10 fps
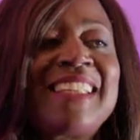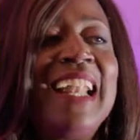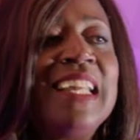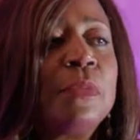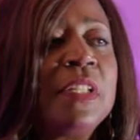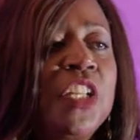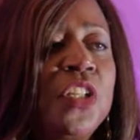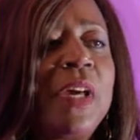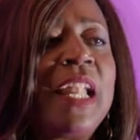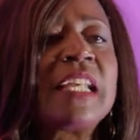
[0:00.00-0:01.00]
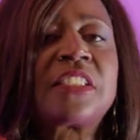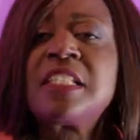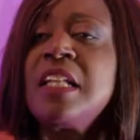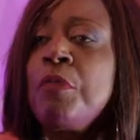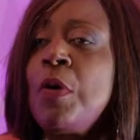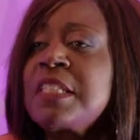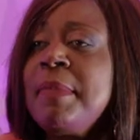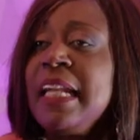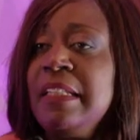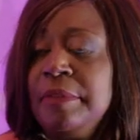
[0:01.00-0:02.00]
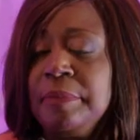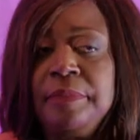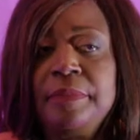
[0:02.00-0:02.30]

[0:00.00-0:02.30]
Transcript: talent within you and ask yourself, what's mine?